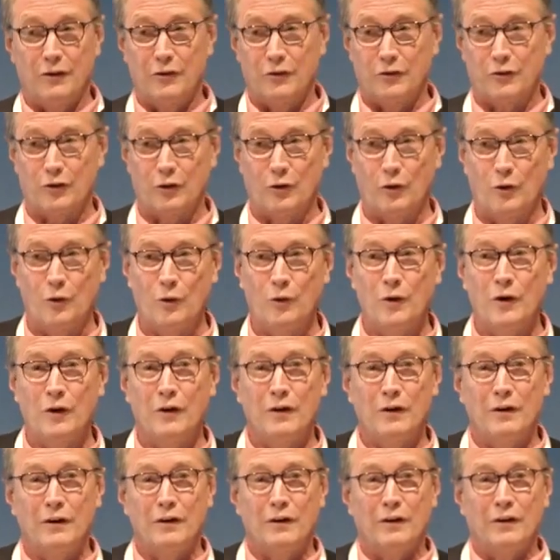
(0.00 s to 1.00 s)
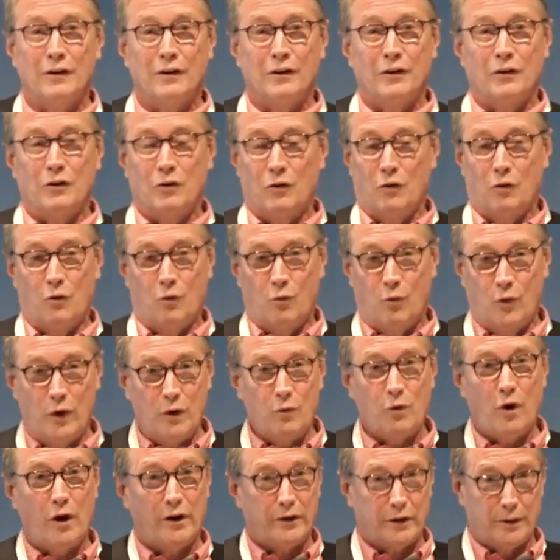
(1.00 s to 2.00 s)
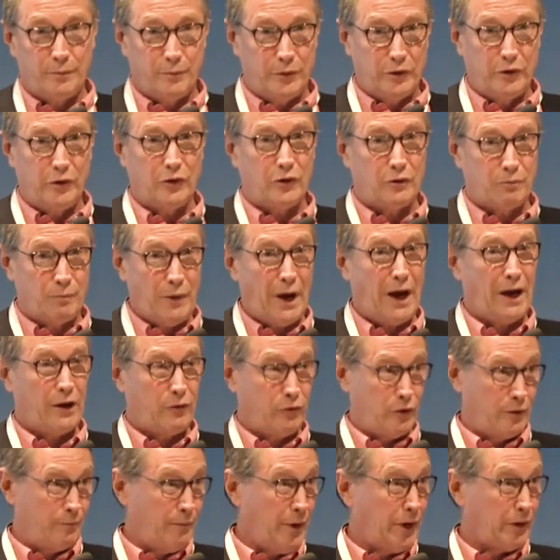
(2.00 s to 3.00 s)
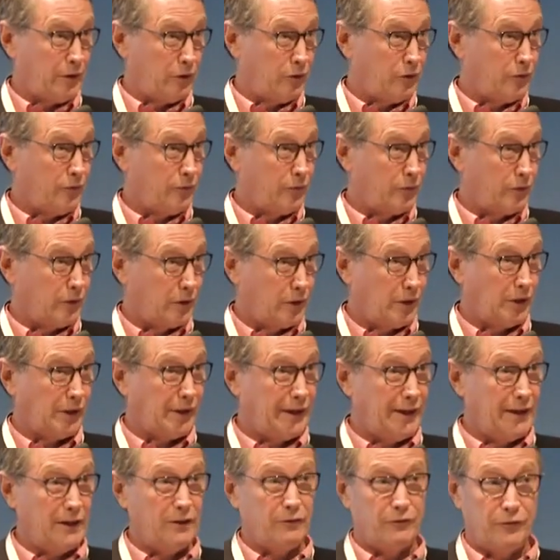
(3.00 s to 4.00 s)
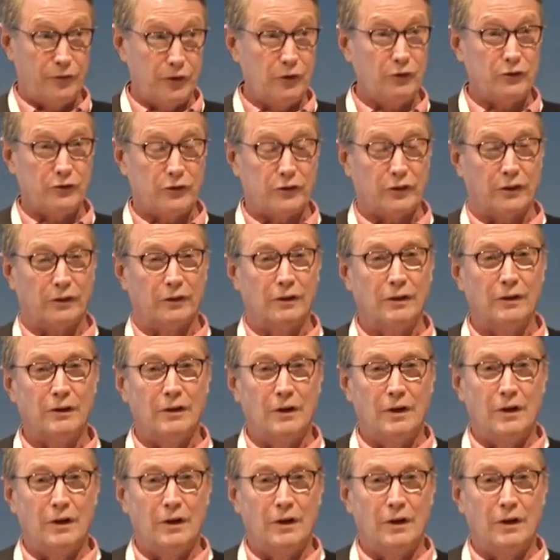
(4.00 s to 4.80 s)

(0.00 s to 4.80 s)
So we want to produce battery metals for a clean future,